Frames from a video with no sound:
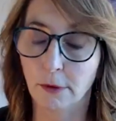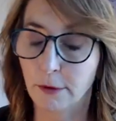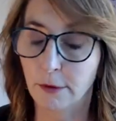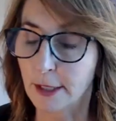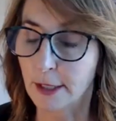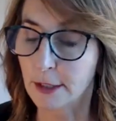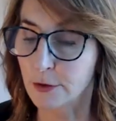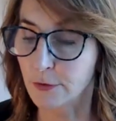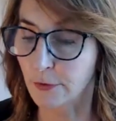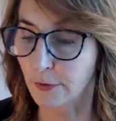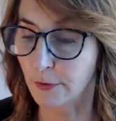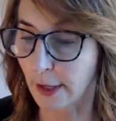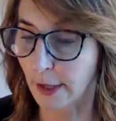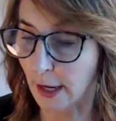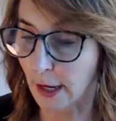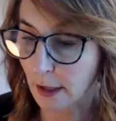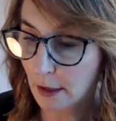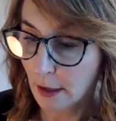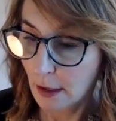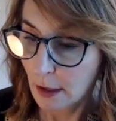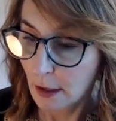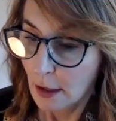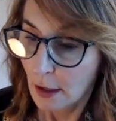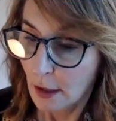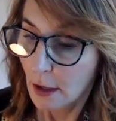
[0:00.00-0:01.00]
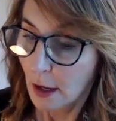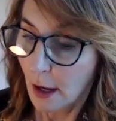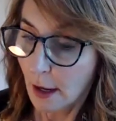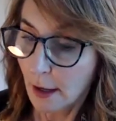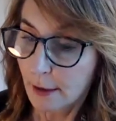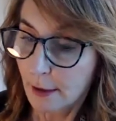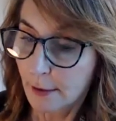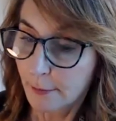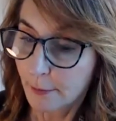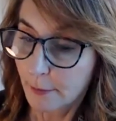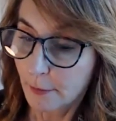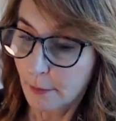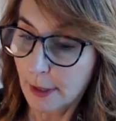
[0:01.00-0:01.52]
thanks for that.
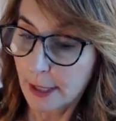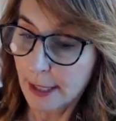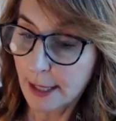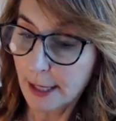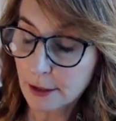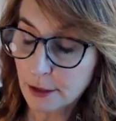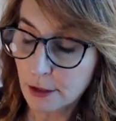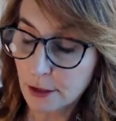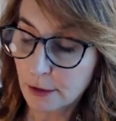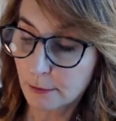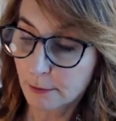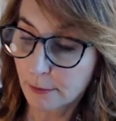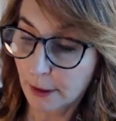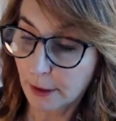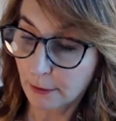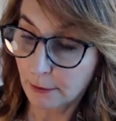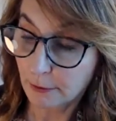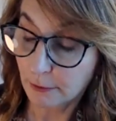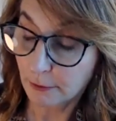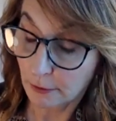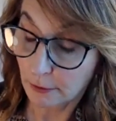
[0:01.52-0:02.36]
My